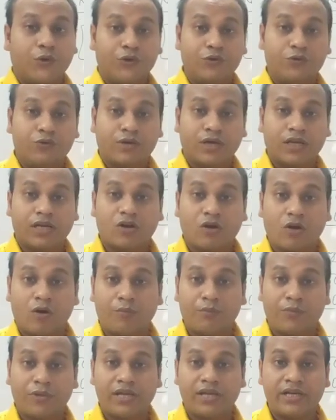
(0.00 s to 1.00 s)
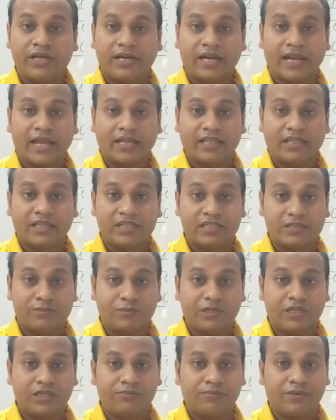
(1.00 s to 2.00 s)
You can compare it like the
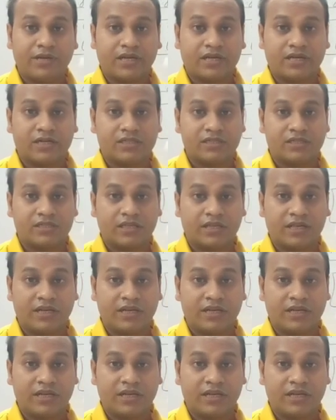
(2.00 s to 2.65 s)
speed breakers,